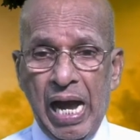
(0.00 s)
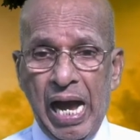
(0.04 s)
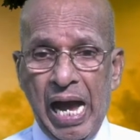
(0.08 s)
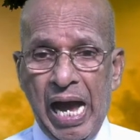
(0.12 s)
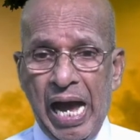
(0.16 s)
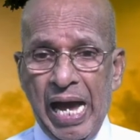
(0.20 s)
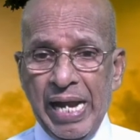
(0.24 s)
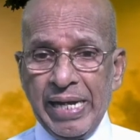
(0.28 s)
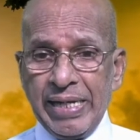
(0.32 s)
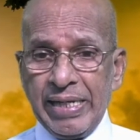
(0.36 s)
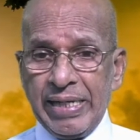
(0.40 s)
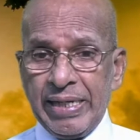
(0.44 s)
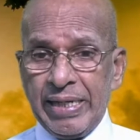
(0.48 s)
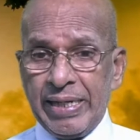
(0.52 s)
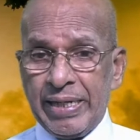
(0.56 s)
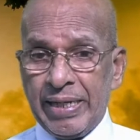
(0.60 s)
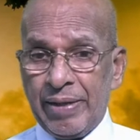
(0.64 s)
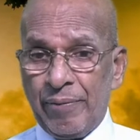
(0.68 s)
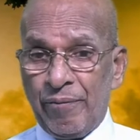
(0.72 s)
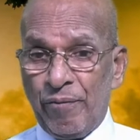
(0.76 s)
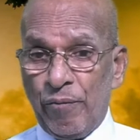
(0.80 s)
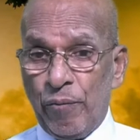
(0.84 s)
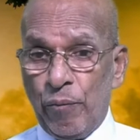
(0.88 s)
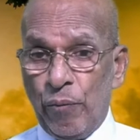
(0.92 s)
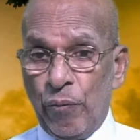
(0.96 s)
And the
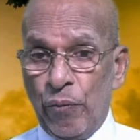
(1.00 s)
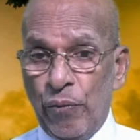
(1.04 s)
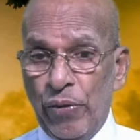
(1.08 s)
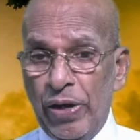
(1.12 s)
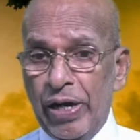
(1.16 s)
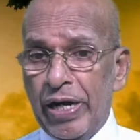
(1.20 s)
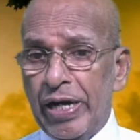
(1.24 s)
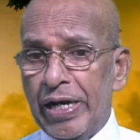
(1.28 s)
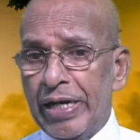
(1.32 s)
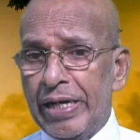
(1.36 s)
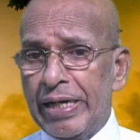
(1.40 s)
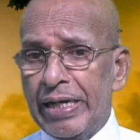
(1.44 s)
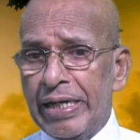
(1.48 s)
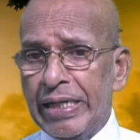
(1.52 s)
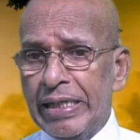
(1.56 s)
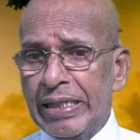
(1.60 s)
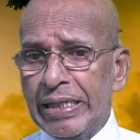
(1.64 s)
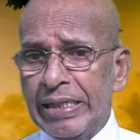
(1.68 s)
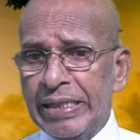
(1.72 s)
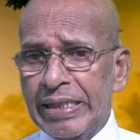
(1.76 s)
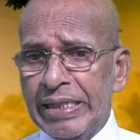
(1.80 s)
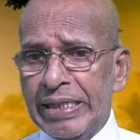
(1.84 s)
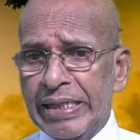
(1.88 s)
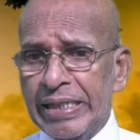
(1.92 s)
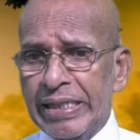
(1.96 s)

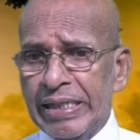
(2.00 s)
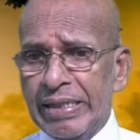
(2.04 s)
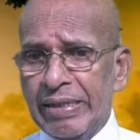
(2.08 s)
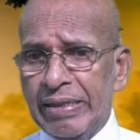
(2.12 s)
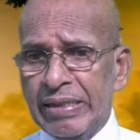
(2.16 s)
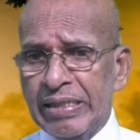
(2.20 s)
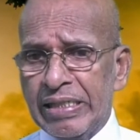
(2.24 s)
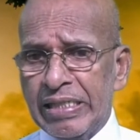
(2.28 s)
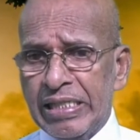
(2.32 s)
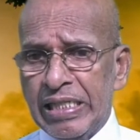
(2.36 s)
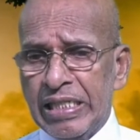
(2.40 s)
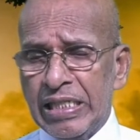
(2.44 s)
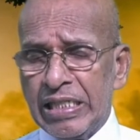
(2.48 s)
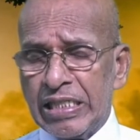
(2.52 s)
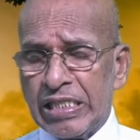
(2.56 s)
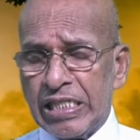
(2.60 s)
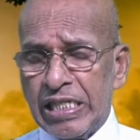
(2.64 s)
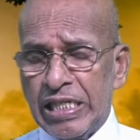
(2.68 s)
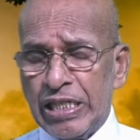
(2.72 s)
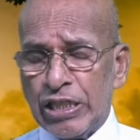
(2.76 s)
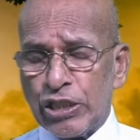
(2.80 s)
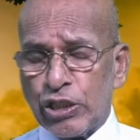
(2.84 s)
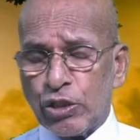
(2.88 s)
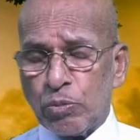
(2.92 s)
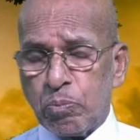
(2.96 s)
word
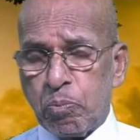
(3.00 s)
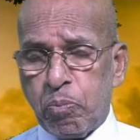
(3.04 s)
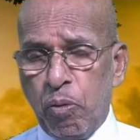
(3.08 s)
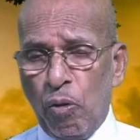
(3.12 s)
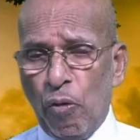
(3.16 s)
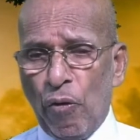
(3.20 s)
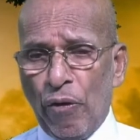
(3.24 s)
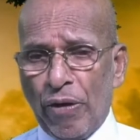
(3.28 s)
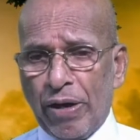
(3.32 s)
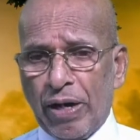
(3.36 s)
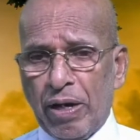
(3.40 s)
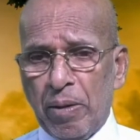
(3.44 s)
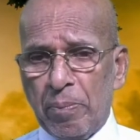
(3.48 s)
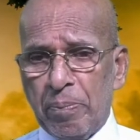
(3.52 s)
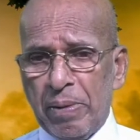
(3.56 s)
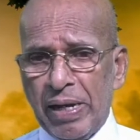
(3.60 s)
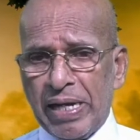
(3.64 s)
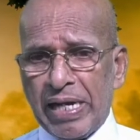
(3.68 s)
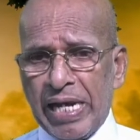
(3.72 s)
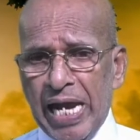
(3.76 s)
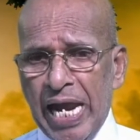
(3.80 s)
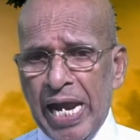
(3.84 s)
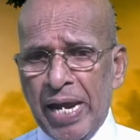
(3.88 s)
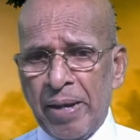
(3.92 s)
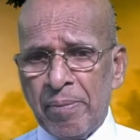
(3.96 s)
she spoke
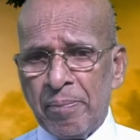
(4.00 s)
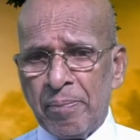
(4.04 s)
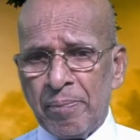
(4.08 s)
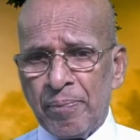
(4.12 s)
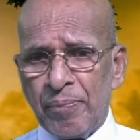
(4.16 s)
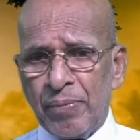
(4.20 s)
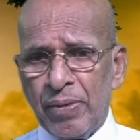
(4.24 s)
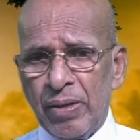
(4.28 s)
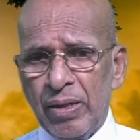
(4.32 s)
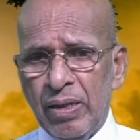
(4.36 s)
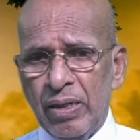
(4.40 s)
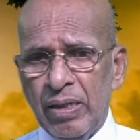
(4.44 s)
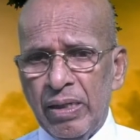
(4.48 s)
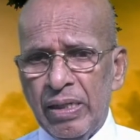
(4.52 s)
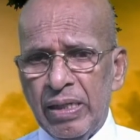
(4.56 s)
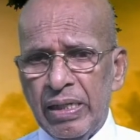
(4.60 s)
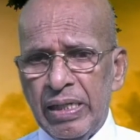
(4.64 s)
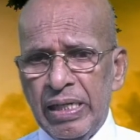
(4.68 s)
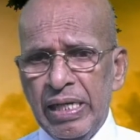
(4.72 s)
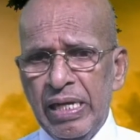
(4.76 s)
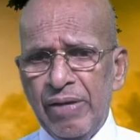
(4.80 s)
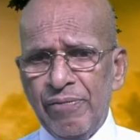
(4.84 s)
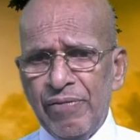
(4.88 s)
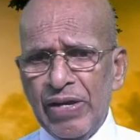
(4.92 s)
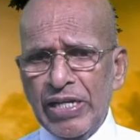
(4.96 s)
became,
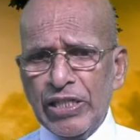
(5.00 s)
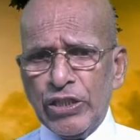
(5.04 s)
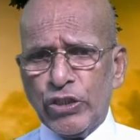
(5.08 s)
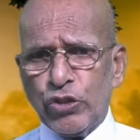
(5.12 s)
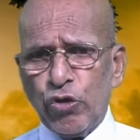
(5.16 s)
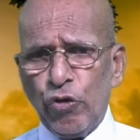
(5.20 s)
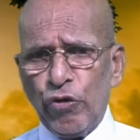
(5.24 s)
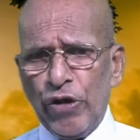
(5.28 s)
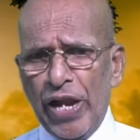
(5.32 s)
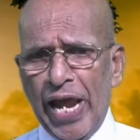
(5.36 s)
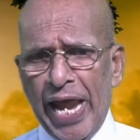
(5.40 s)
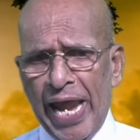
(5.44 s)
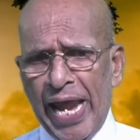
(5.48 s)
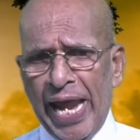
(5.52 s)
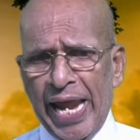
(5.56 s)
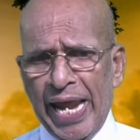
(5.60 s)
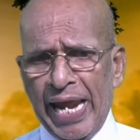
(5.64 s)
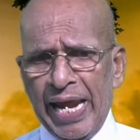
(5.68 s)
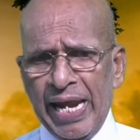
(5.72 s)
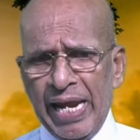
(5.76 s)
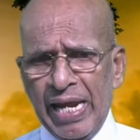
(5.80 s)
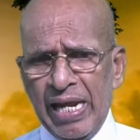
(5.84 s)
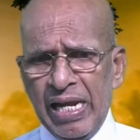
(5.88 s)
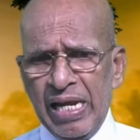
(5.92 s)
even today,